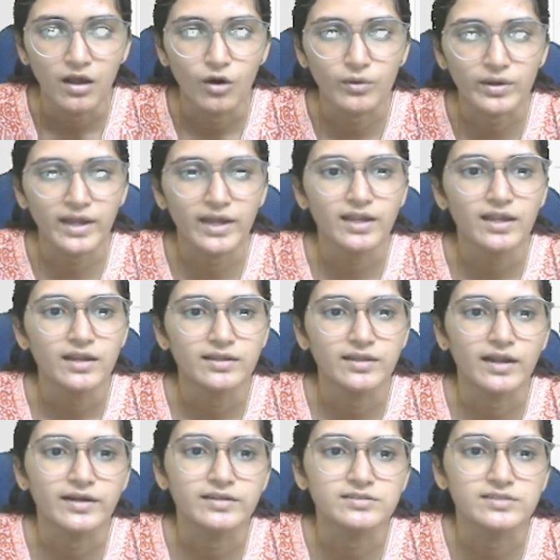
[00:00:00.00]
Okay,
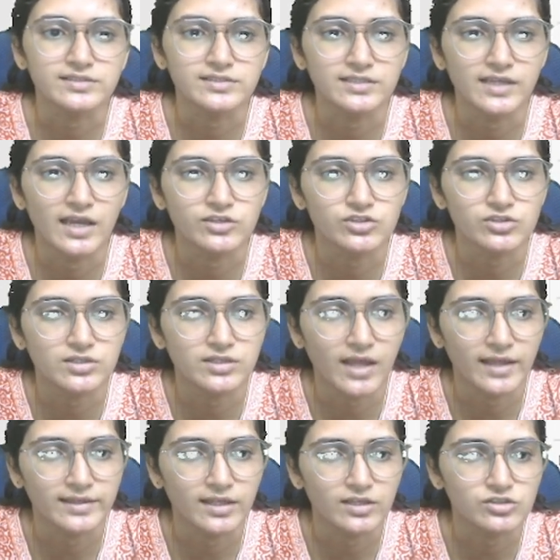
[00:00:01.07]
that is
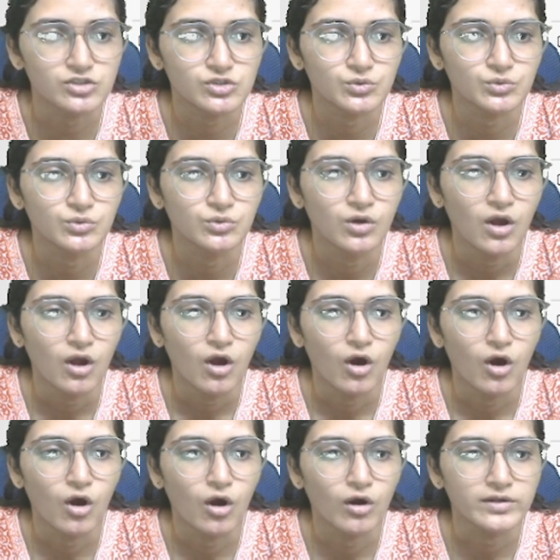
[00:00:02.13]
CH3NH2
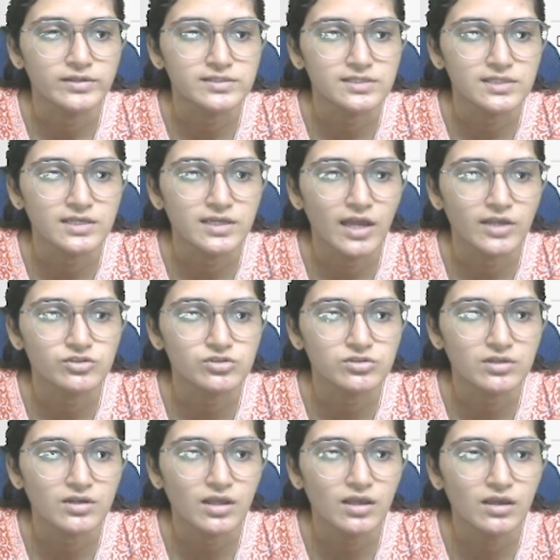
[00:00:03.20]
or
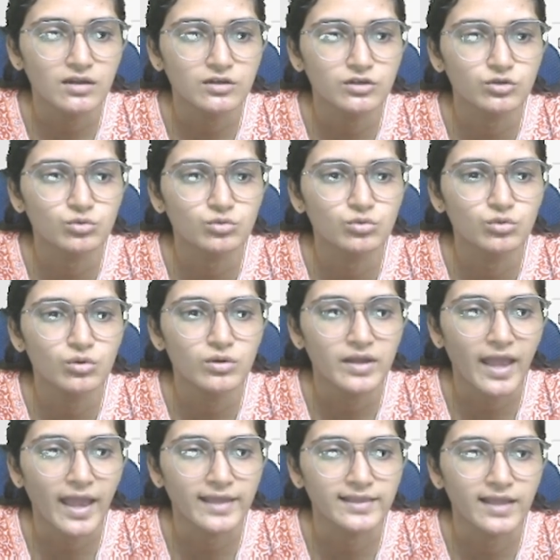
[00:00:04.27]
CH3
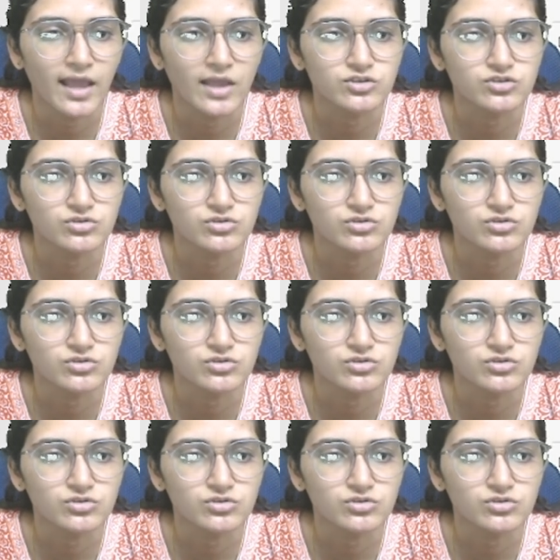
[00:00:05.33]
2NH.